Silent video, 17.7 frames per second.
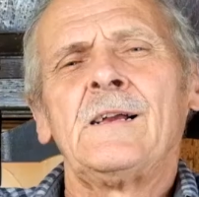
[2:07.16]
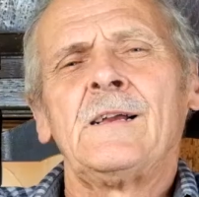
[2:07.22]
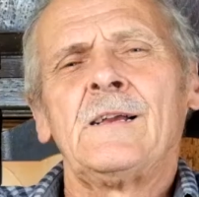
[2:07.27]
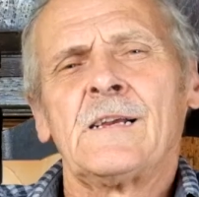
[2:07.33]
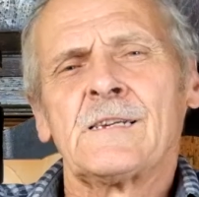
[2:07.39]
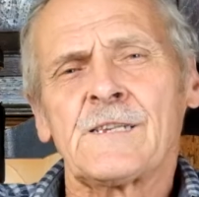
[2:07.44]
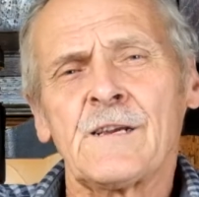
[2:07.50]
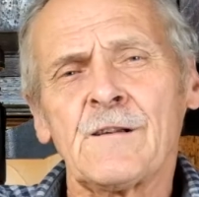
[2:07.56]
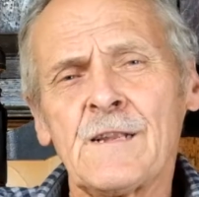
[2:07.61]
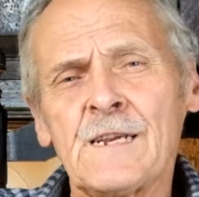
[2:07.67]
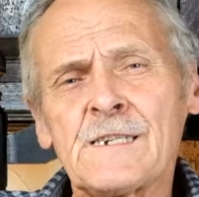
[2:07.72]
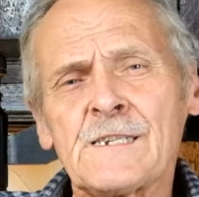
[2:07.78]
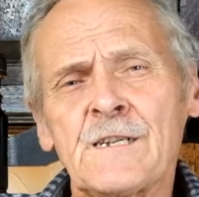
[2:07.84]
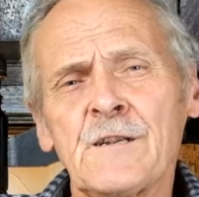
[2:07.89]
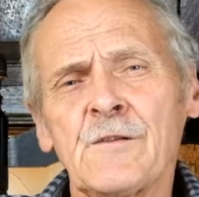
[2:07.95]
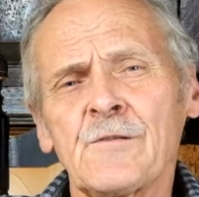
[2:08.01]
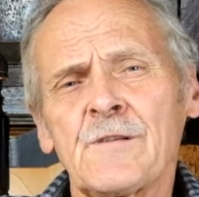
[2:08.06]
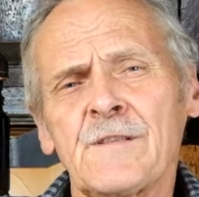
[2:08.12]
So
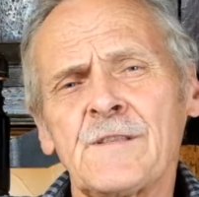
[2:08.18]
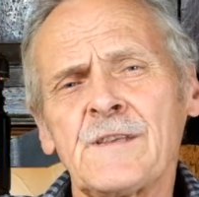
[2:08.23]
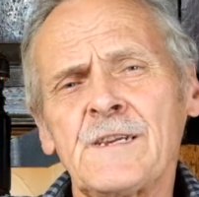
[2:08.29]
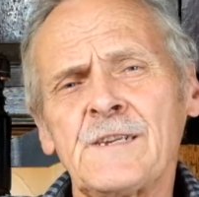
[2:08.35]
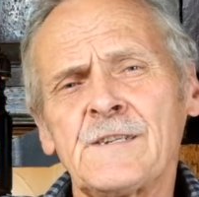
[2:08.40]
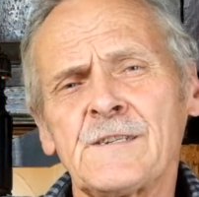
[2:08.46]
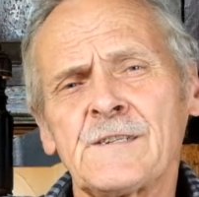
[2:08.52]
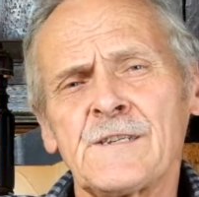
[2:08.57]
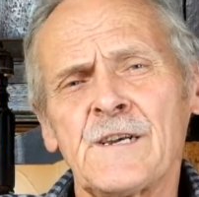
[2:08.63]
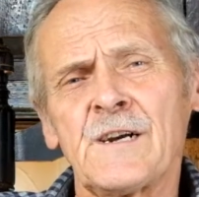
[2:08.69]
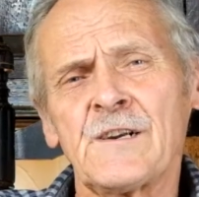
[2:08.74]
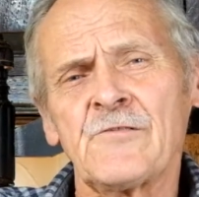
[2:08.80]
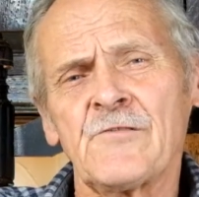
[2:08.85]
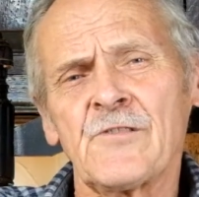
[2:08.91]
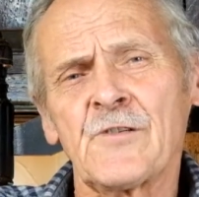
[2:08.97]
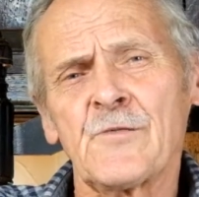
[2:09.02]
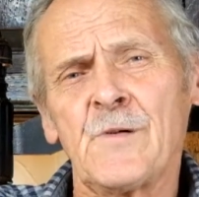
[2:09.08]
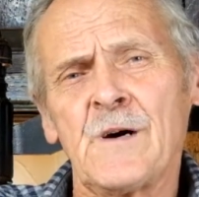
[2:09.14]
let's look at the design
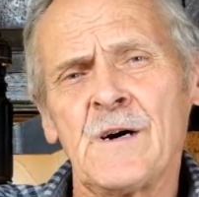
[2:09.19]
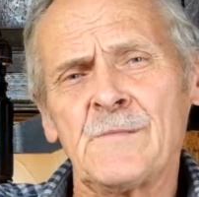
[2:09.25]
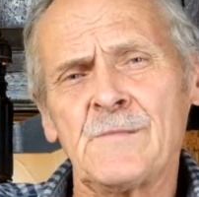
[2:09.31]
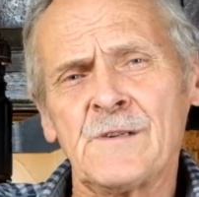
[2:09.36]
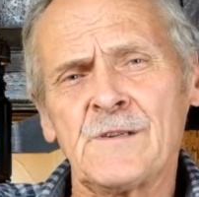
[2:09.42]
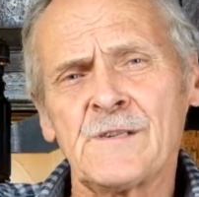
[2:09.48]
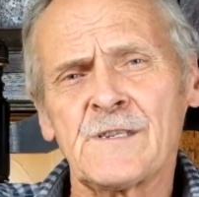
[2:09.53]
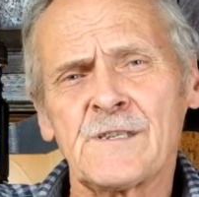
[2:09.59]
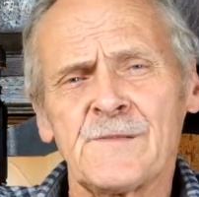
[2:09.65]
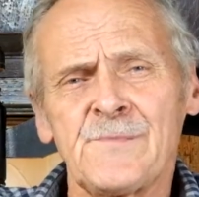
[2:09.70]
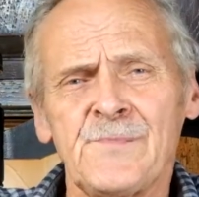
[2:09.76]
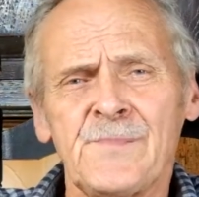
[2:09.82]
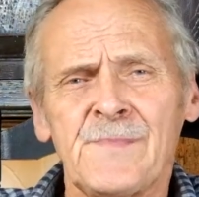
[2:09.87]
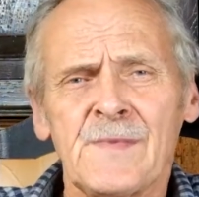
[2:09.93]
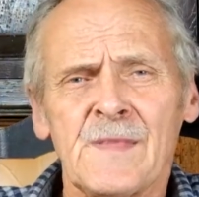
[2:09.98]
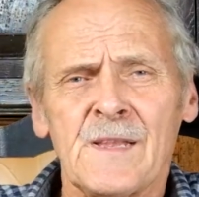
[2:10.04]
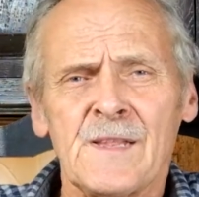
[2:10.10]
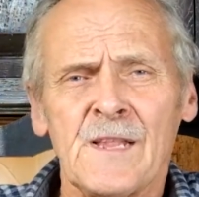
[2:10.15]
requirements.
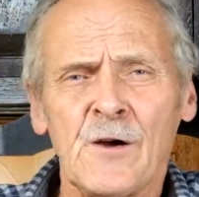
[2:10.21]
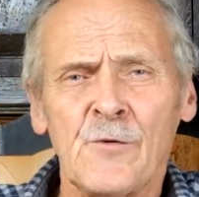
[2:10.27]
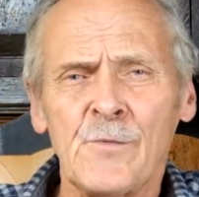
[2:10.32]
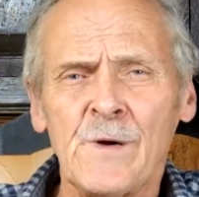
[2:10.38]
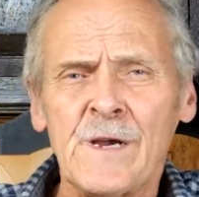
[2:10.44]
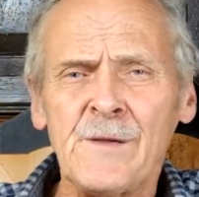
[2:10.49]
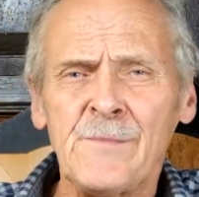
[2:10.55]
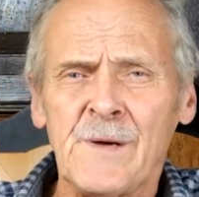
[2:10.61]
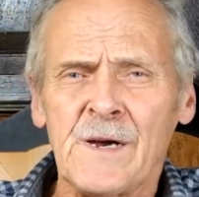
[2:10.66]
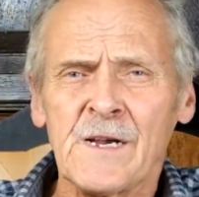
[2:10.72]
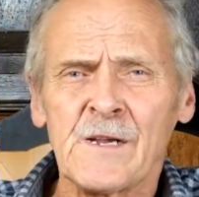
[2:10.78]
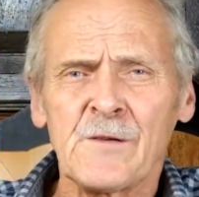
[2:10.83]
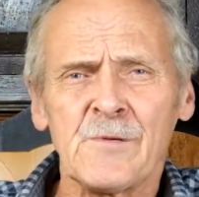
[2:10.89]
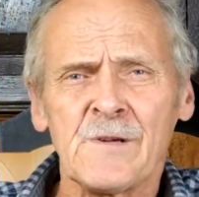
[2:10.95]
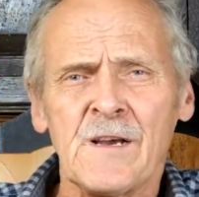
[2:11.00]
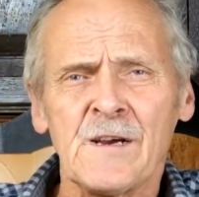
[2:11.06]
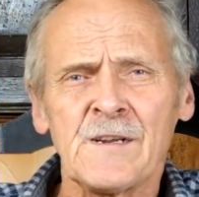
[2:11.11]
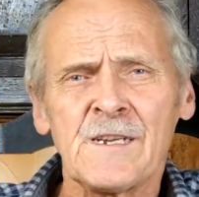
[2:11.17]
Now way back
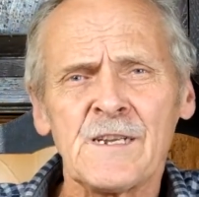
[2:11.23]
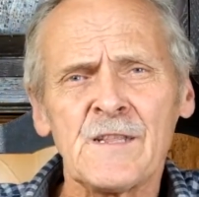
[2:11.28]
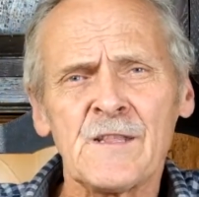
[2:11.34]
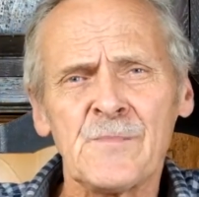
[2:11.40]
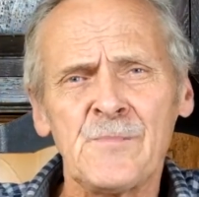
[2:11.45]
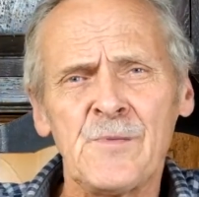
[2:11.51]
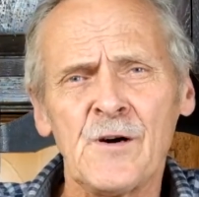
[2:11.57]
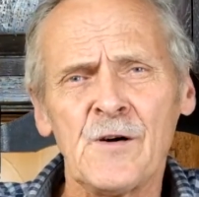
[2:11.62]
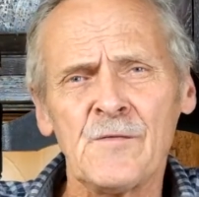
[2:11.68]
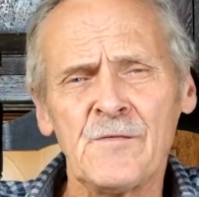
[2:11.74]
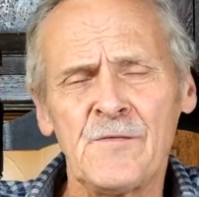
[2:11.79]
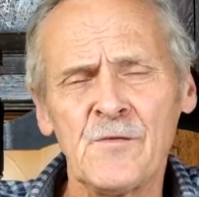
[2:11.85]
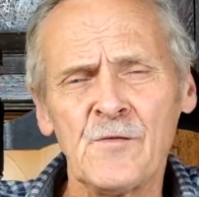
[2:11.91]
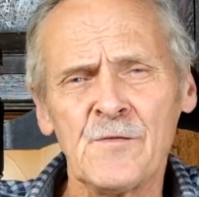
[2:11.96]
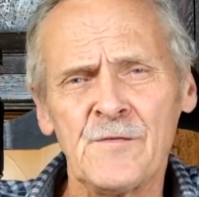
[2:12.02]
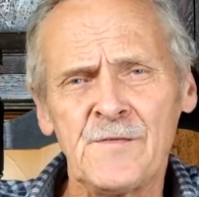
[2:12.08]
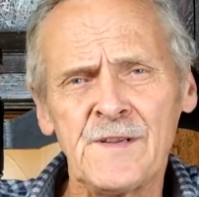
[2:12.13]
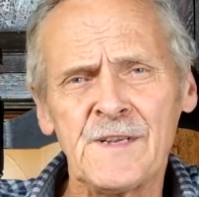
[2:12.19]
when I did the part
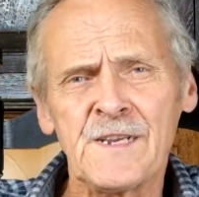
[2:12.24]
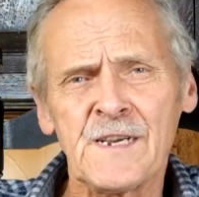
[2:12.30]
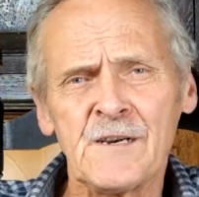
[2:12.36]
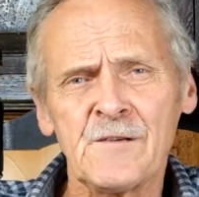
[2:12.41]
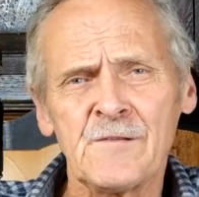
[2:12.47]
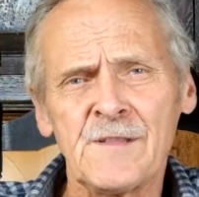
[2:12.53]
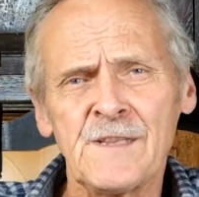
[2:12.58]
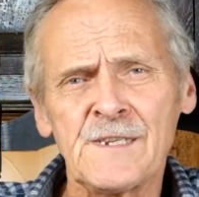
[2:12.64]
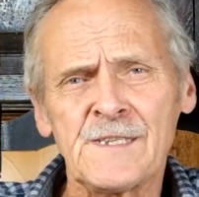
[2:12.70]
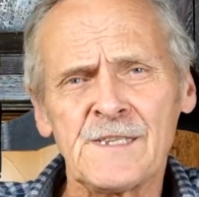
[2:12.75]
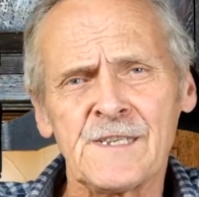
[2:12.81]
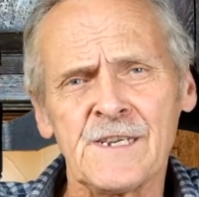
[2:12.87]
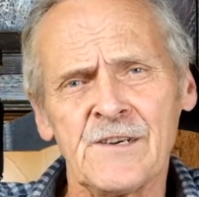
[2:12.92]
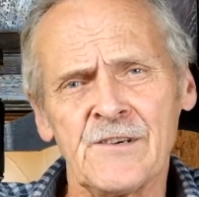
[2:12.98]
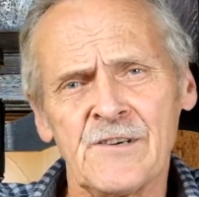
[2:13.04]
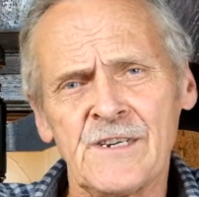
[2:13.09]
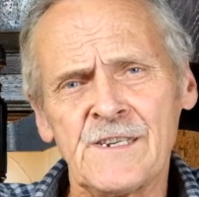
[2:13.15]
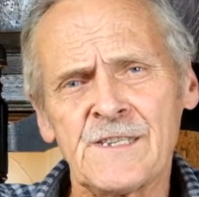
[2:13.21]
4 video in this
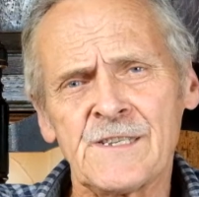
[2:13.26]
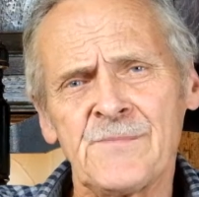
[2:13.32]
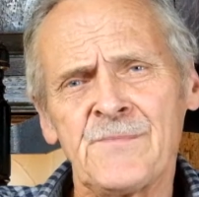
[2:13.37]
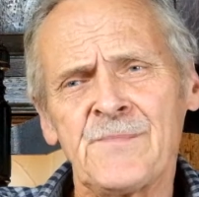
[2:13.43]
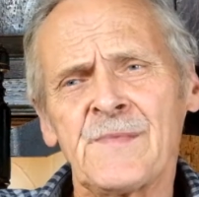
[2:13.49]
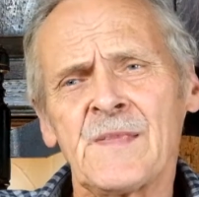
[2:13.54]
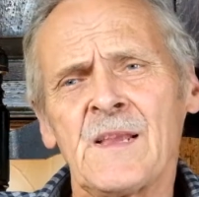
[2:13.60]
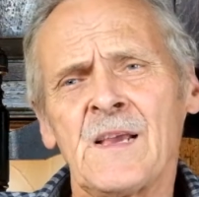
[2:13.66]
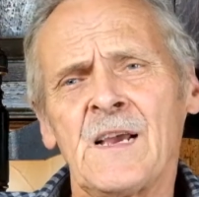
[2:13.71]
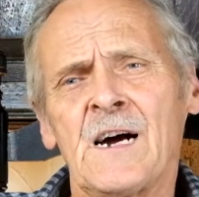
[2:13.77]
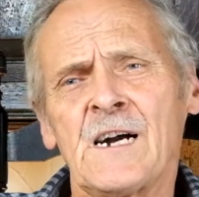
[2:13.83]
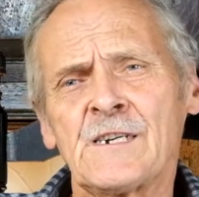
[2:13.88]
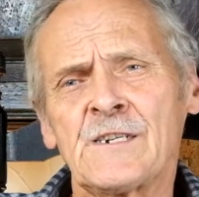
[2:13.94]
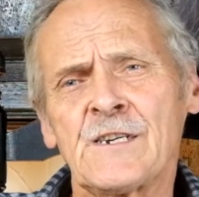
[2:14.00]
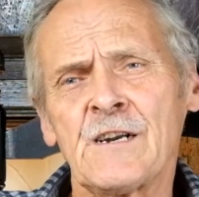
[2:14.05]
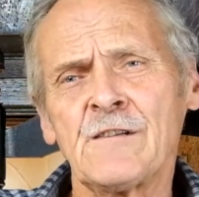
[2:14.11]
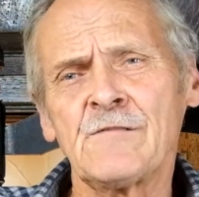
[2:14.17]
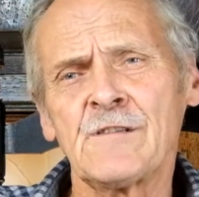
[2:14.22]
series, I
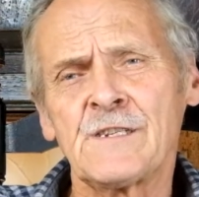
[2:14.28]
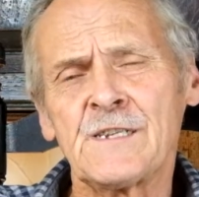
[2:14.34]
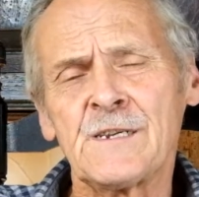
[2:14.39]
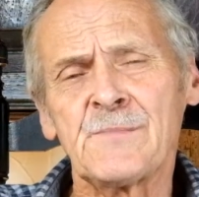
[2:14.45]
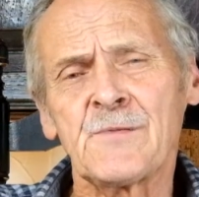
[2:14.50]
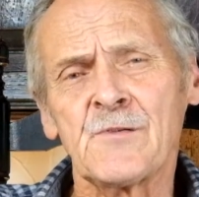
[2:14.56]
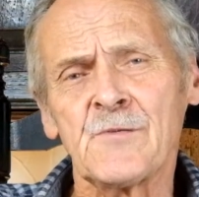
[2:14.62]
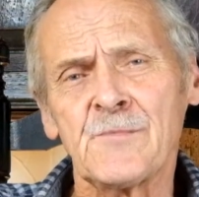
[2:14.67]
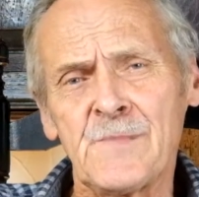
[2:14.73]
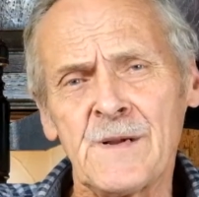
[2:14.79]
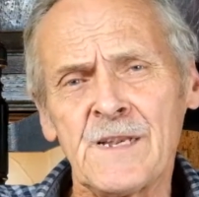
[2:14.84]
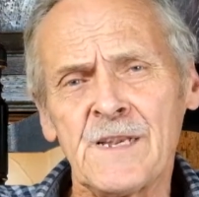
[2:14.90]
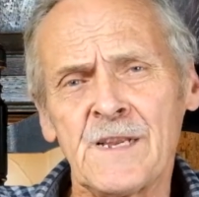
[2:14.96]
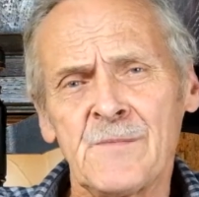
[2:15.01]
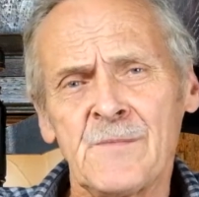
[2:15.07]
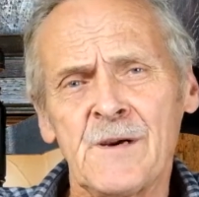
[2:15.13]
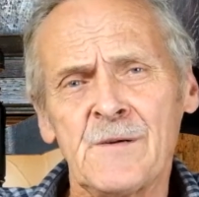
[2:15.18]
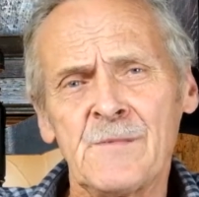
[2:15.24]
showed a typical
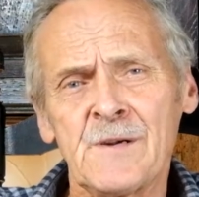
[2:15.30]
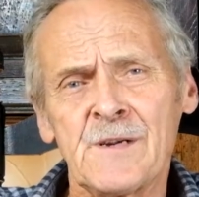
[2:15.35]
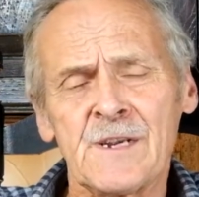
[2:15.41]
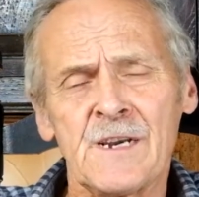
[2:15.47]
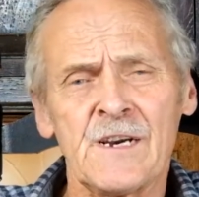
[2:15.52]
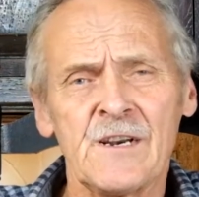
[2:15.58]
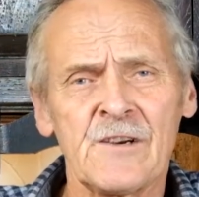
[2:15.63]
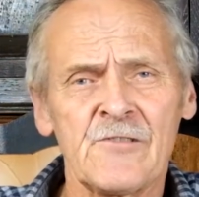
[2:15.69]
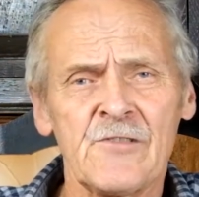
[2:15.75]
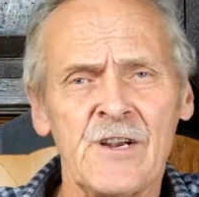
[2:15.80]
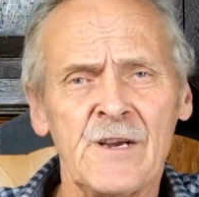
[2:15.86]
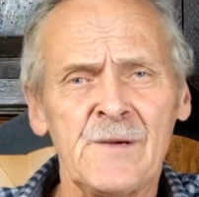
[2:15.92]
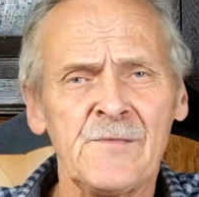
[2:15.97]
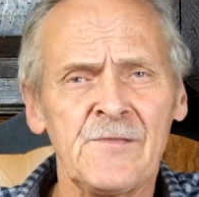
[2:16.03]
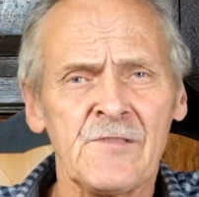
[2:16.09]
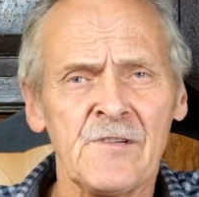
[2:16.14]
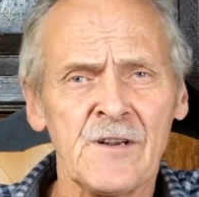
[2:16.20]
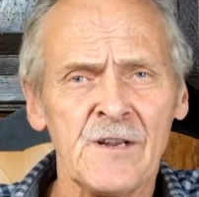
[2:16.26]
bending moment diagram
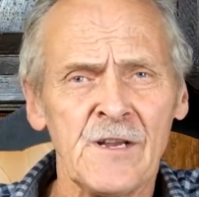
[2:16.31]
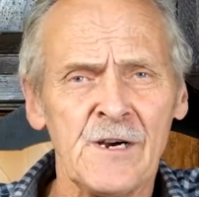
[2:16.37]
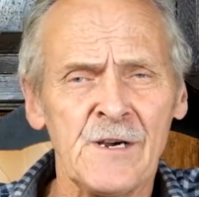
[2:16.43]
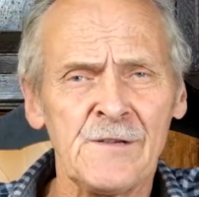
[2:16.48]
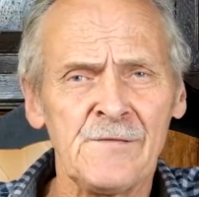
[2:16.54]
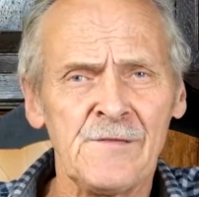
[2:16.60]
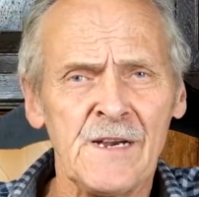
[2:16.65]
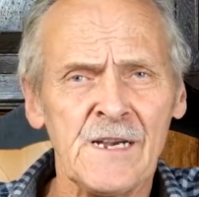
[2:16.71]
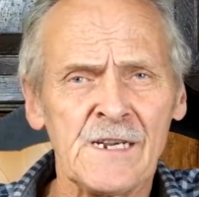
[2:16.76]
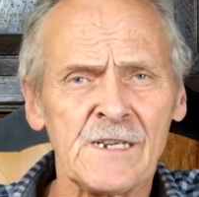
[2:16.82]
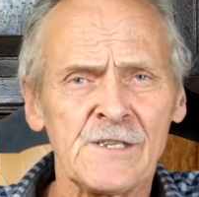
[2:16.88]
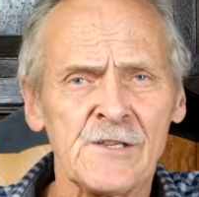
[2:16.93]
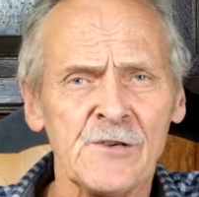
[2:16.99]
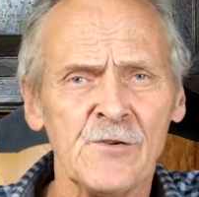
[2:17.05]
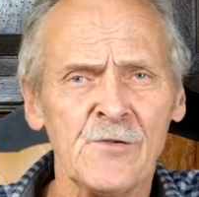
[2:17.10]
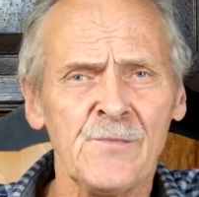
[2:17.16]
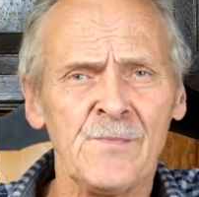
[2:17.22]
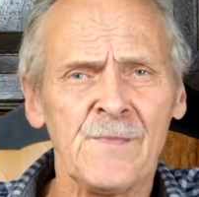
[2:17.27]
for a live
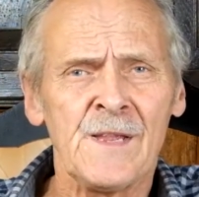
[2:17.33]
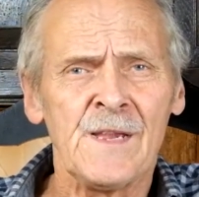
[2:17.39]
axle